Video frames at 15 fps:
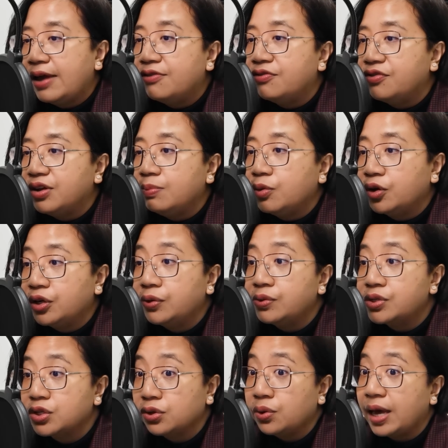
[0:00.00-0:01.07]
every
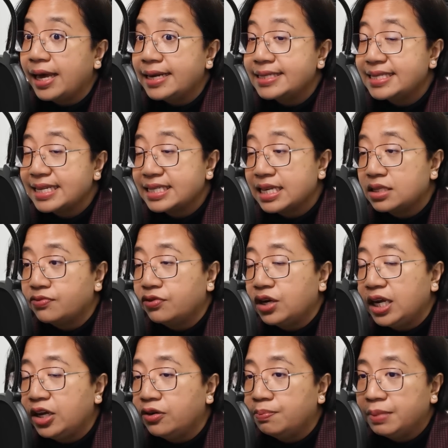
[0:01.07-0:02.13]
modules you had
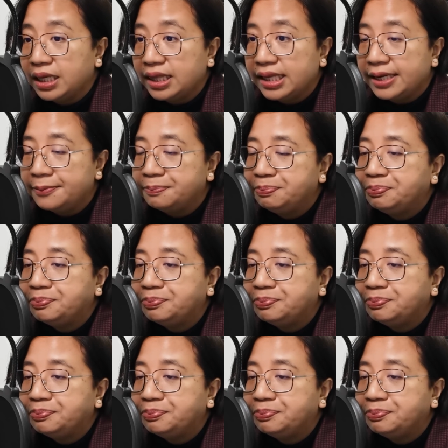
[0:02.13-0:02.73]
successfully completed.